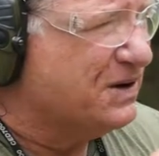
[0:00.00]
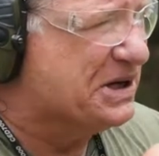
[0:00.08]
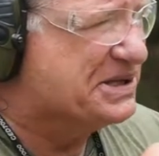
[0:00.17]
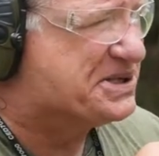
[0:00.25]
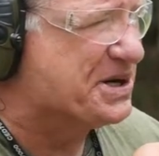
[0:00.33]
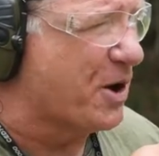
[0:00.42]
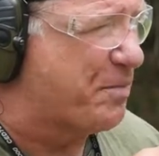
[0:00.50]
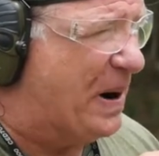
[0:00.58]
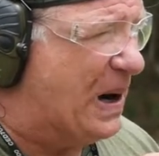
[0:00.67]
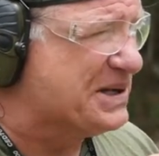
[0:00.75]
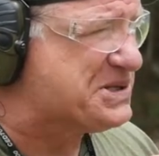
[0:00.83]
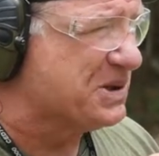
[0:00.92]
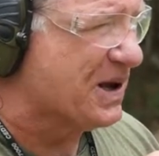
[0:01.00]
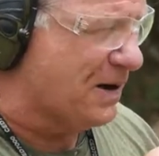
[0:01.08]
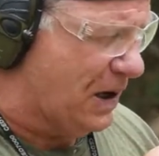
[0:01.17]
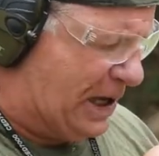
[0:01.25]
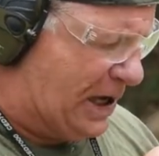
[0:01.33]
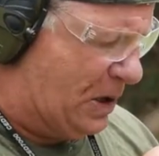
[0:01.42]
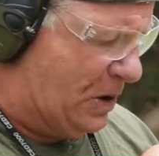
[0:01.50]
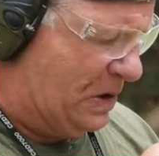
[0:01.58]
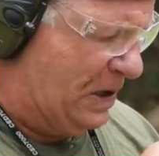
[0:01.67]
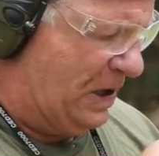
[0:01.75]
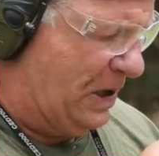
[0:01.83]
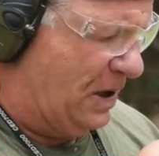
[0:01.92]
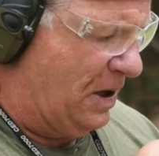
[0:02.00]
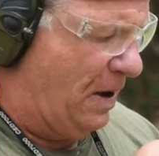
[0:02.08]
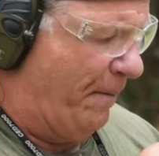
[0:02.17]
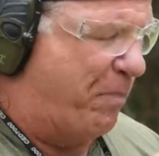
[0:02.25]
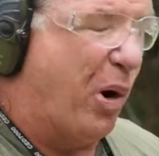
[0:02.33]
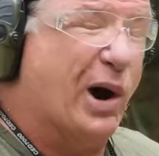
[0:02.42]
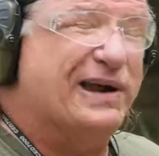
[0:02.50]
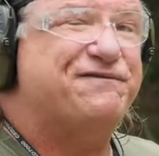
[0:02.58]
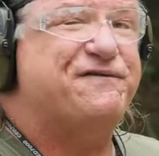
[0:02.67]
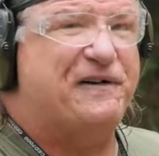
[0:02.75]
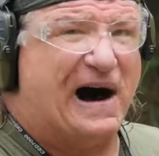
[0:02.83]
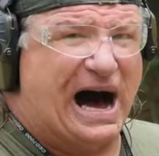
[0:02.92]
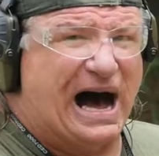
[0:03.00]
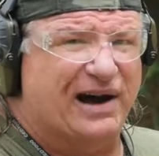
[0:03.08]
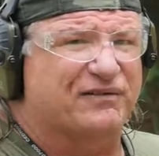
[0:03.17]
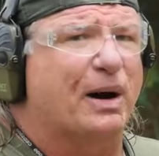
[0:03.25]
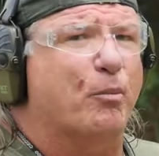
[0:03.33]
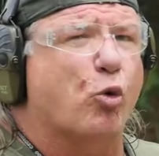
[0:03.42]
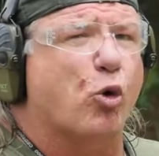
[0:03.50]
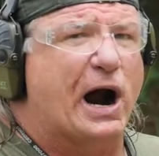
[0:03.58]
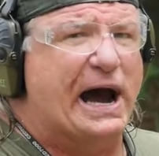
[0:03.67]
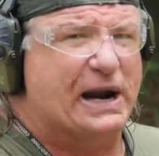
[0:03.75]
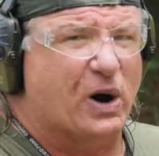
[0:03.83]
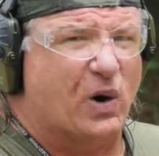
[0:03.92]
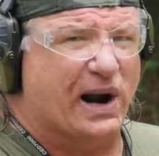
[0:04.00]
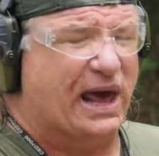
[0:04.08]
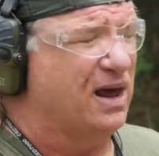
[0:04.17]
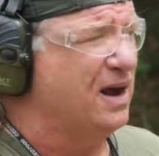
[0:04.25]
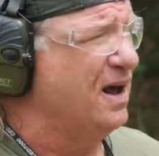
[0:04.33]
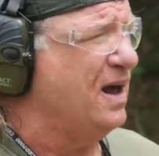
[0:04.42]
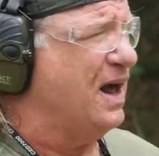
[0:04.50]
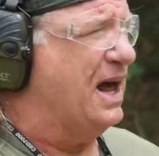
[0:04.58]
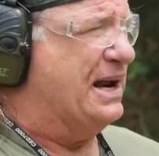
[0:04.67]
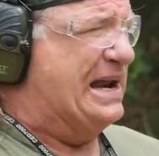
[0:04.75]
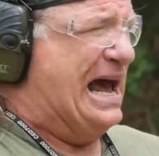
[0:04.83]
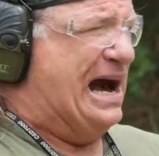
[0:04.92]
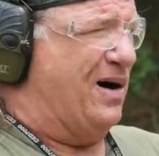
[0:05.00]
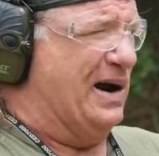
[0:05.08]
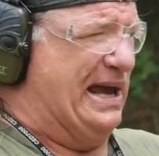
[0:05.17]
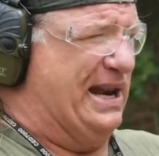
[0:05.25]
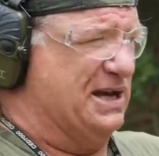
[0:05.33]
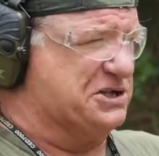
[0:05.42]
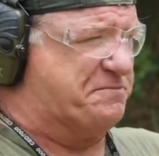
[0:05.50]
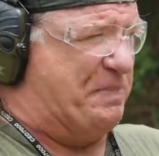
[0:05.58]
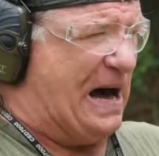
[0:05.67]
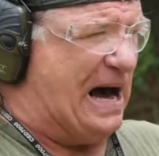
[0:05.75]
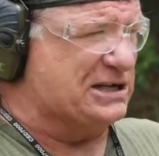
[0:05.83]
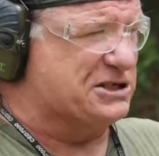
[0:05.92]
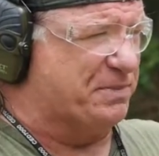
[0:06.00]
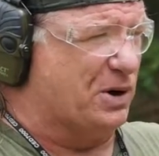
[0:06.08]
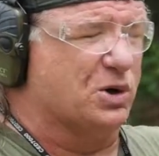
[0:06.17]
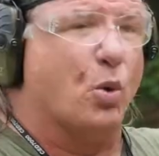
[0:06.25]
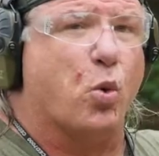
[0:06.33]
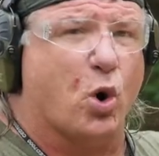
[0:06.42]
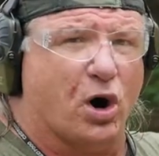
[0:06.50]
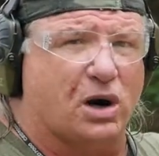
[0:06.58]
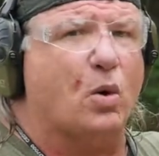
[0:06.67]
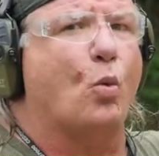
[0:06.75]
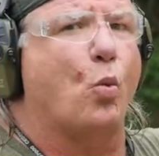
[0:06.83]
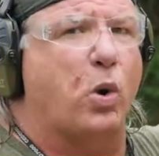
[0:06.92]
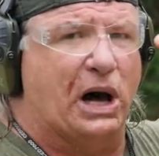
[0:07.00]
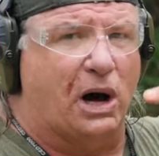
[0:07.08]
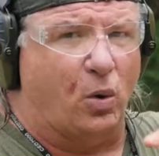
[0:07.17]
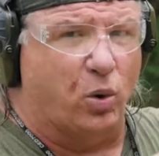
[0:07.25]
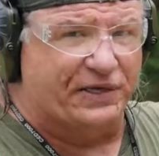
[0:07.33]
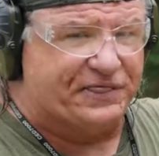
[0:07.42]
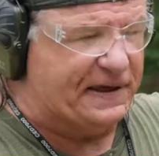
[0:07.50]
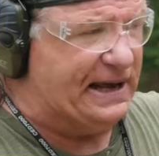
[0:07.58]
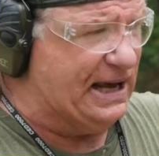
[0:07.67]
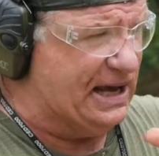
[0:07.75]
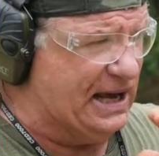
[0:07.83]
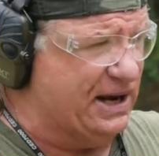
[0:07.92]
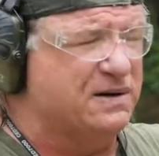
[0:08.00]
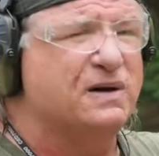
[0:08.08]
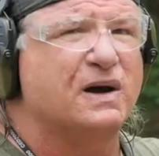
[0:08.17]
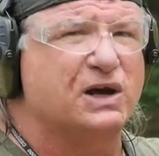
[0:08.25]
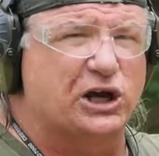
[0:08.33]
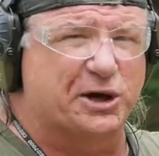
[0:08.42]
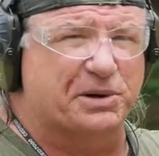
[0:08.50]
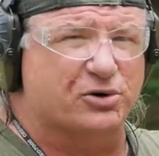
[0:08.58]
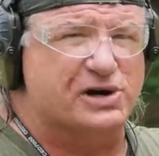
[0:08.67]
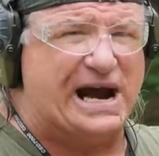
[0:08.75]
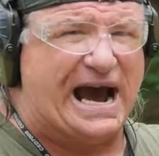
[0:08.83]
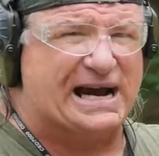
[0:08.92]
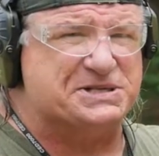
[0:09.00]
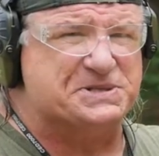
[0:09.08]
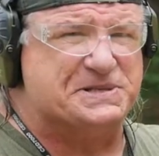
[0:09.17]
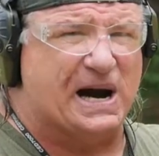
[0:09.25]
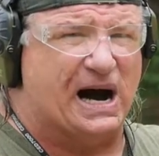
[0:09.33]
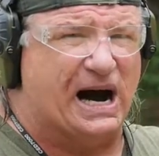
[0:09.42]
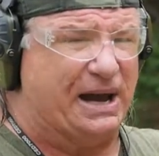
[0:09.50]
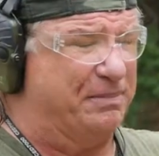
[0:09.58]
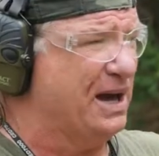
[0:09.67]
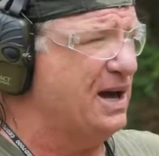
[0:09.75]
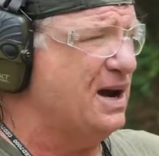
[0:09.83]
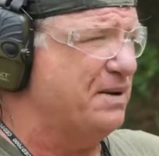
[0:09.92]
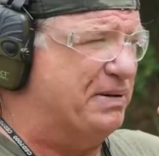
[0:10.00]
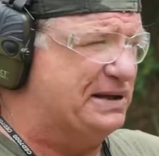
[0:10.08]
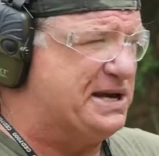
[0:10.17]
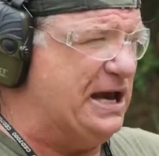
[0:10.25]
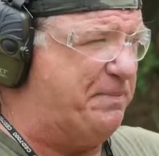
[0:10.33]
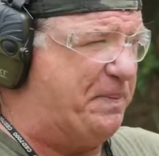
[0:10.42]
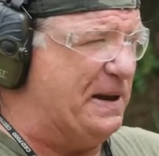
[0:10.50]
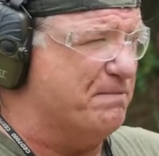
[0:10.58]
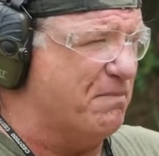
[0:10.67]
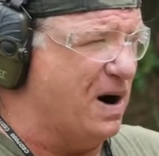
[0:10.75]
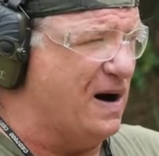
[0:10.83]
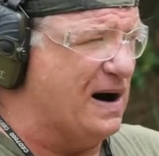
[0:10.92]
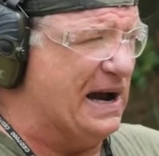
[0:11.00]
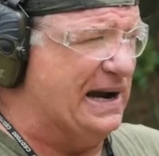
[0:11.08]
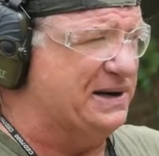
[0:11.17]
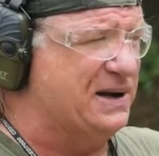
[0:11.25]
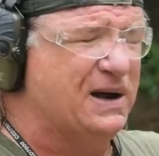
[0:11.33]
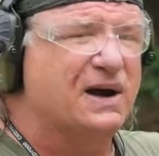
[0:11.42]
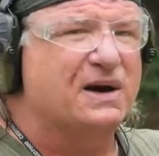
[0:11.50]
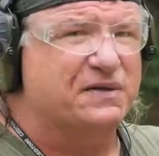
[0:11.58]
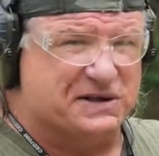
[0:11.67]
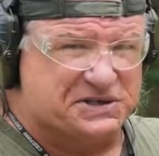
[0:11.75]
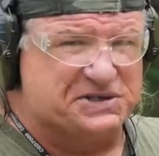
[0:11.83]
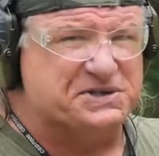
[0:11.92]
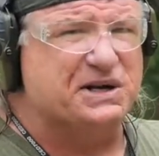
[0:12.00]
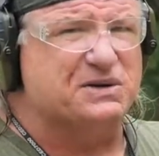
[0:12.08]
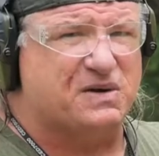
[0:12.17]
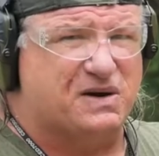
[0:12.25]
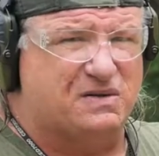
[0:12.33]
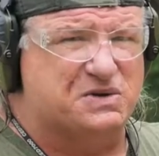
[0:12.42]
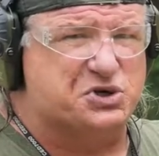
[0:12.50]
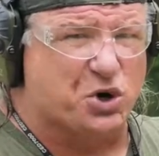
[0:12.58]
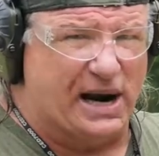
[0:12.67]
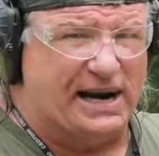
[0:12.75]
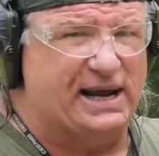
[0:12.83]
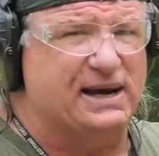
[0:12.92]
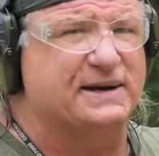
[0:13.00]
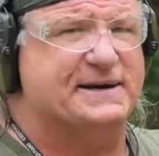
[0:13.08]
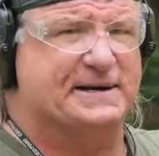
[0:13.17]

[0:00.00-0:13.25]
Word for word: Good center punch, a little low, 0.5. I'm right on it. Now, it is possible to work well within human reaction time, but keep in mind, this is a training and